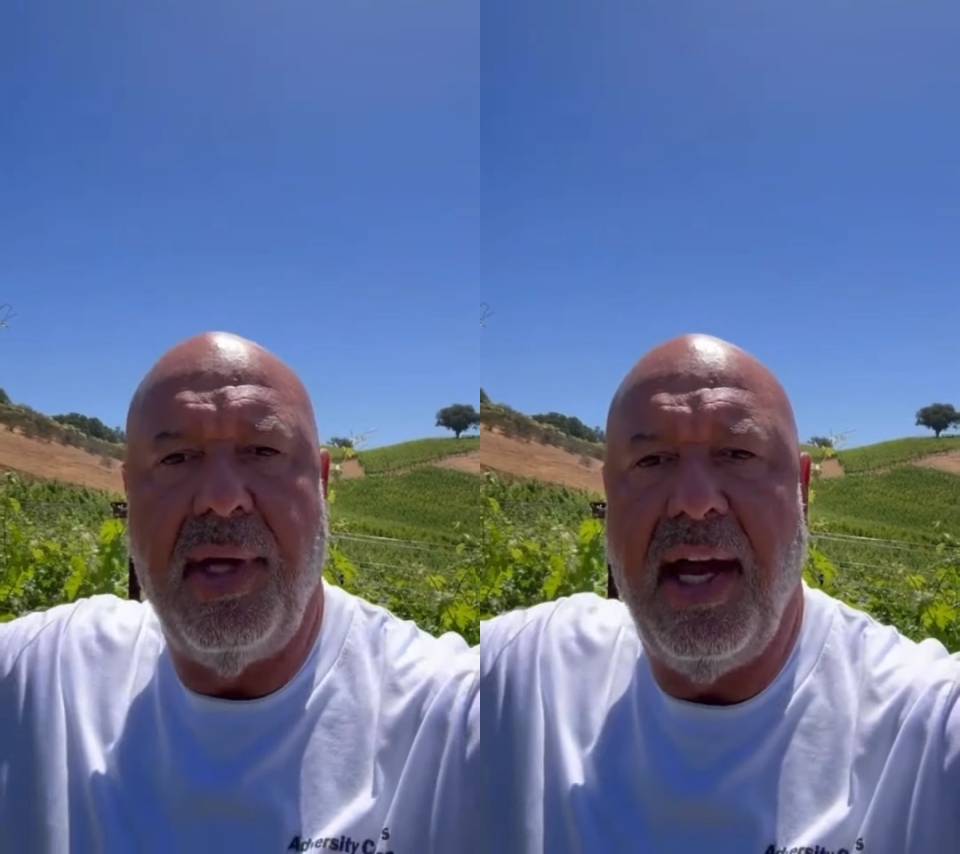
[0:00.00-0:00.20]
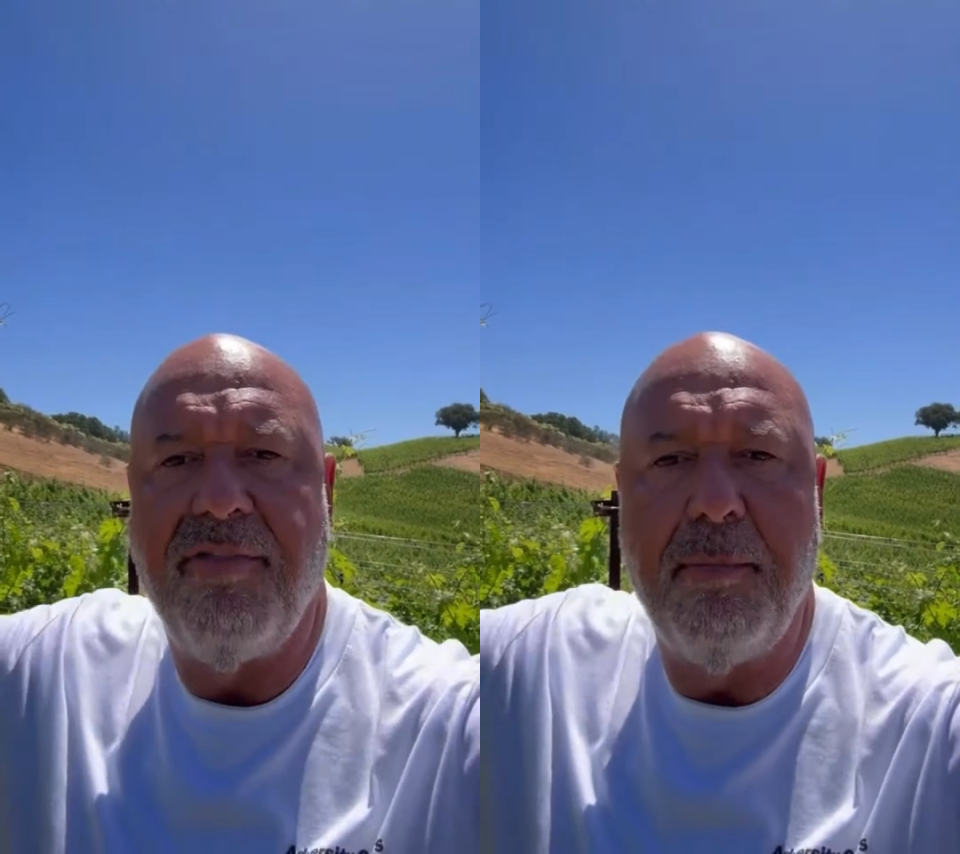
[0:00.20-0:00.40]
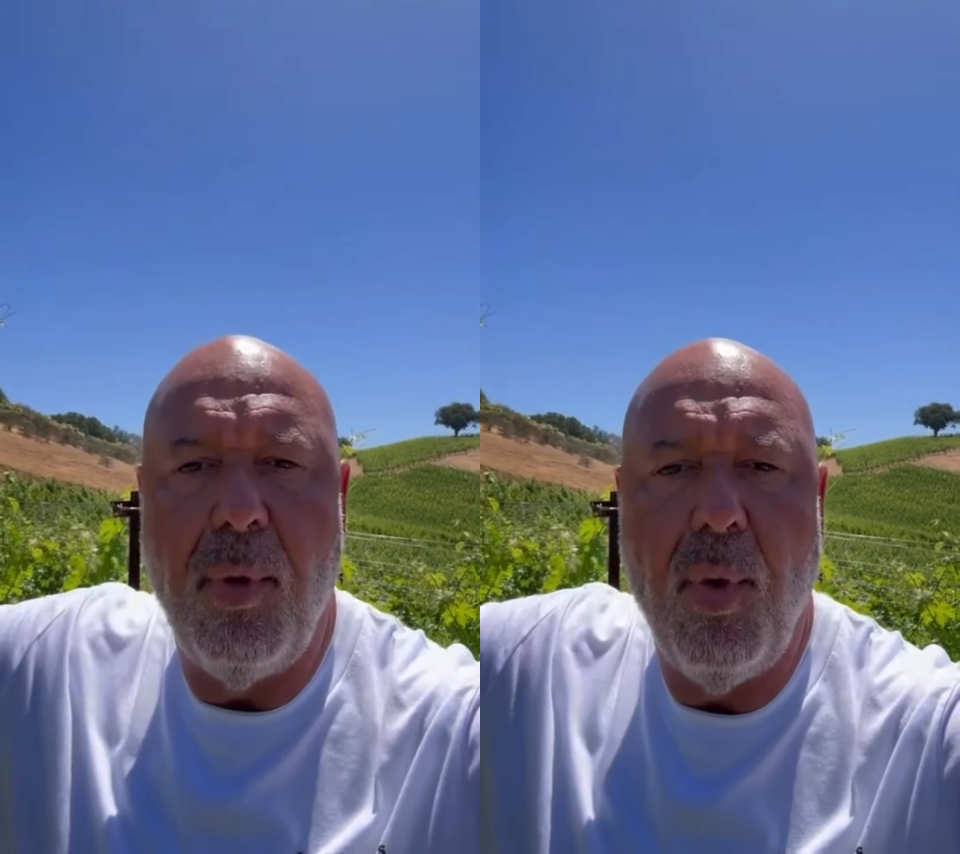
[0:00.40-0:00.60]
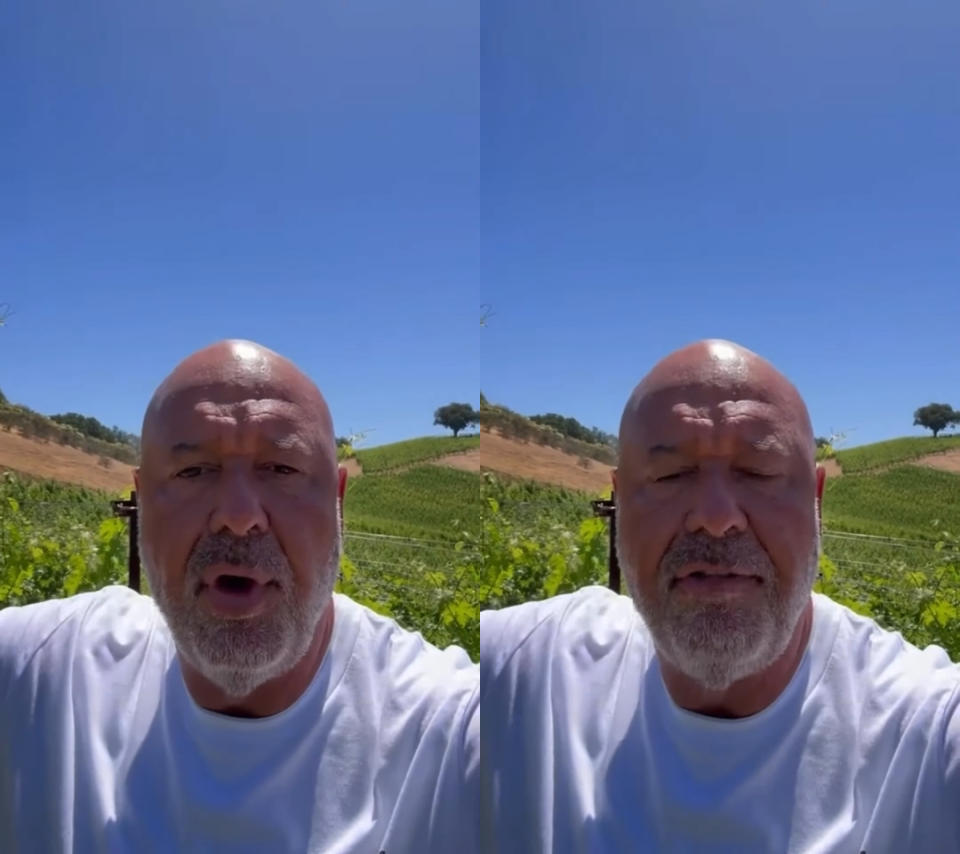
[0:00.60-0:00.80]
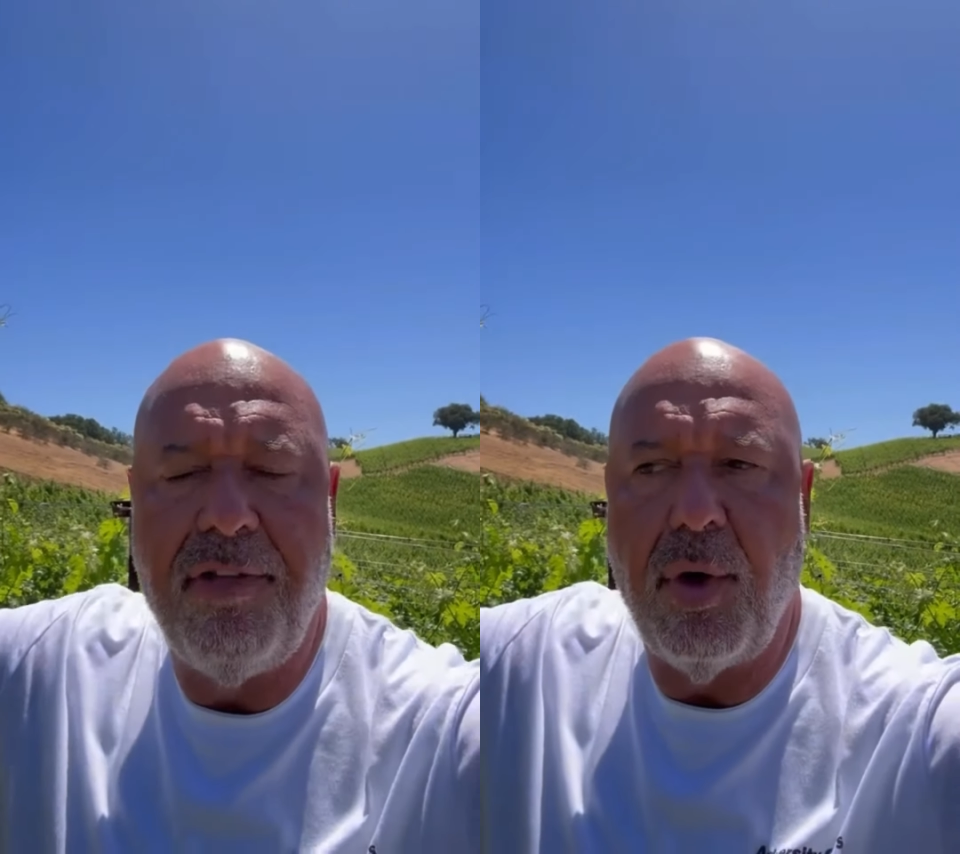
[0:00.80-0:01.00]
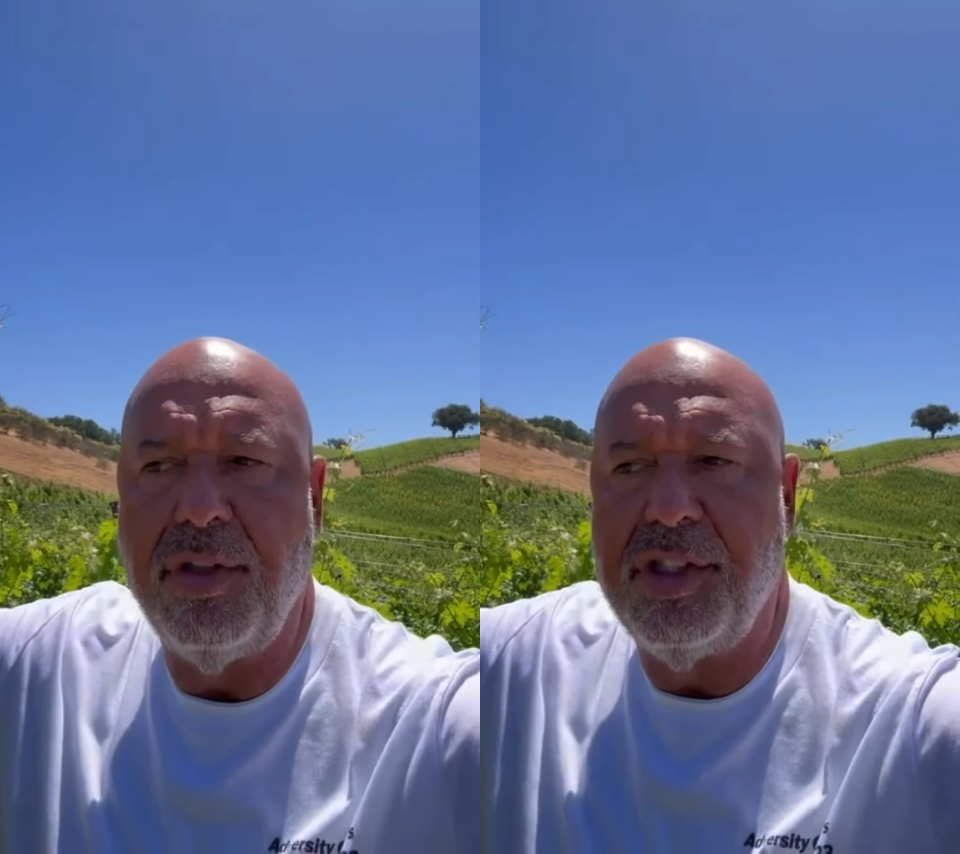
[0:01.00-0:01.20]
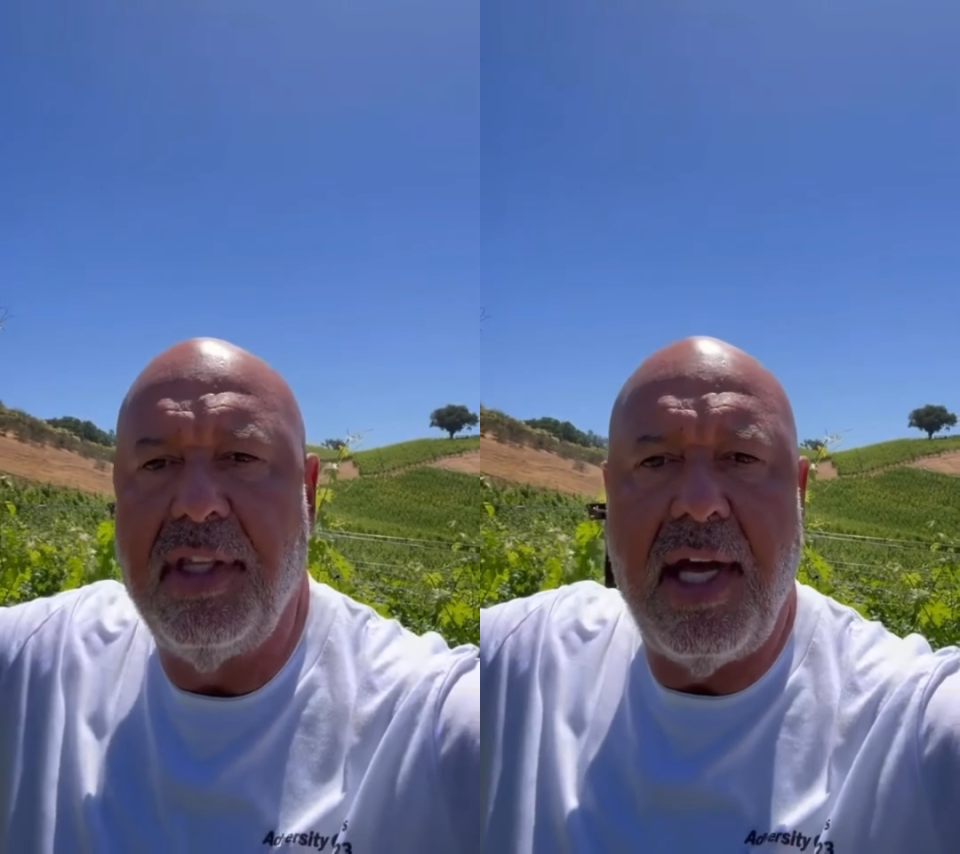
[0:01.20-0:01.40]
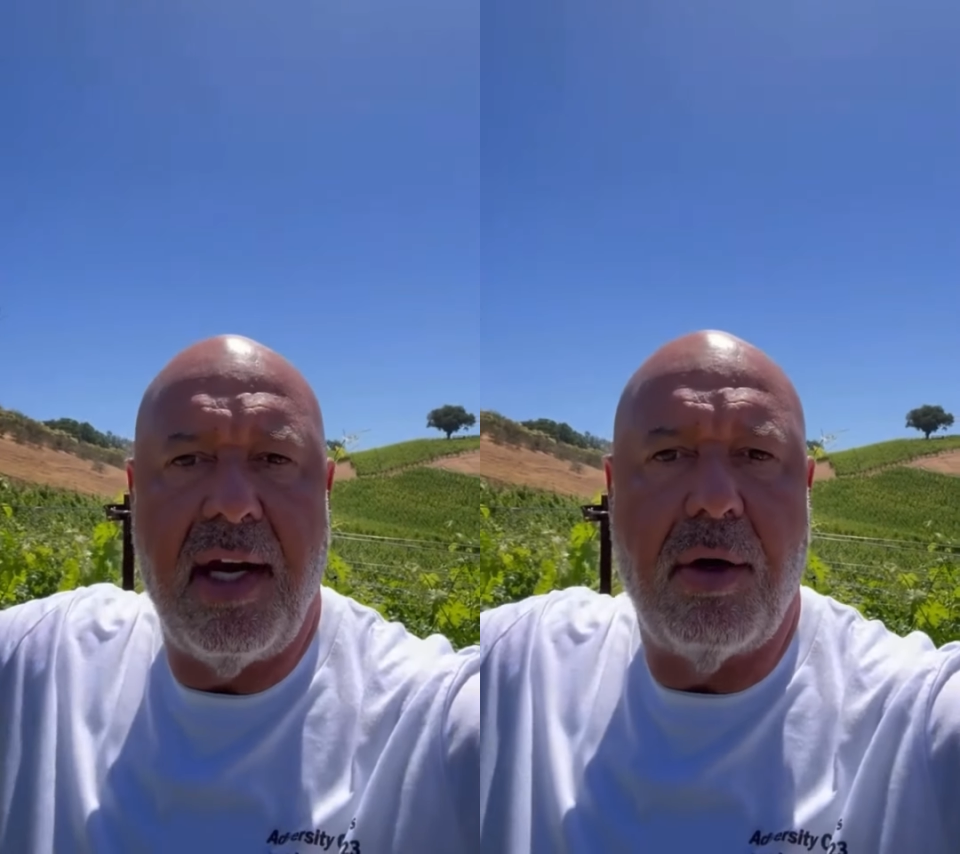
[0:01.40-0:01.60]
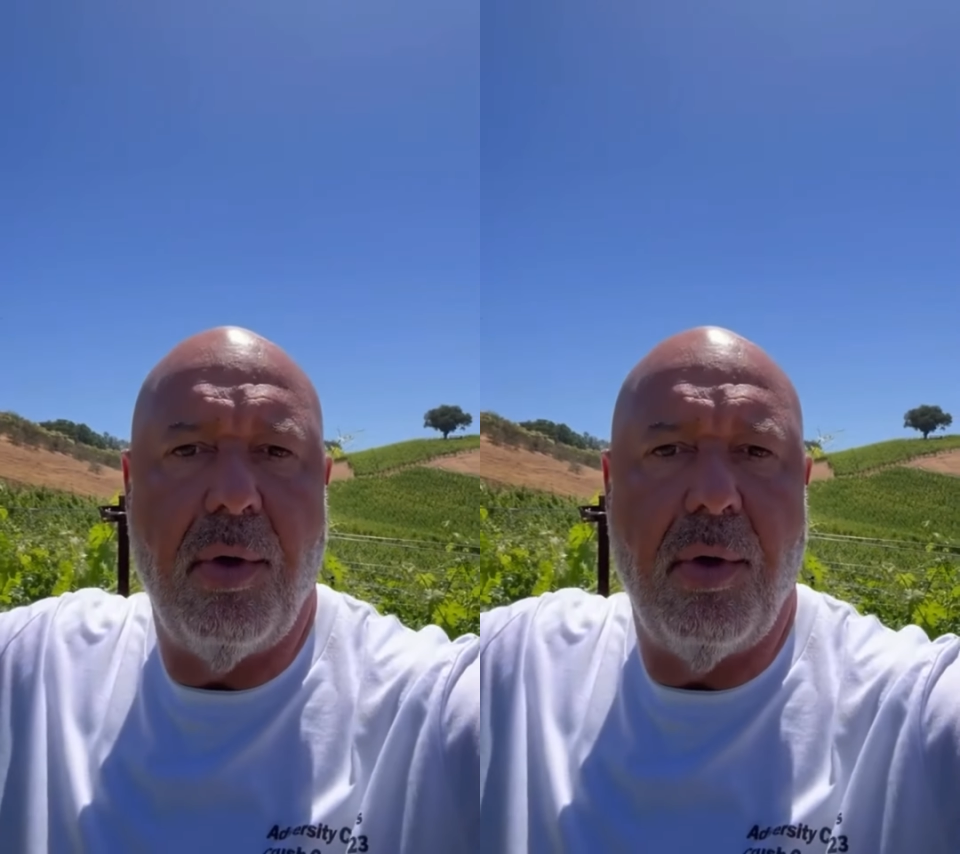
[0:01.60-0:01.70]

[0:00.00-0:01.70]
we have more photosynthetic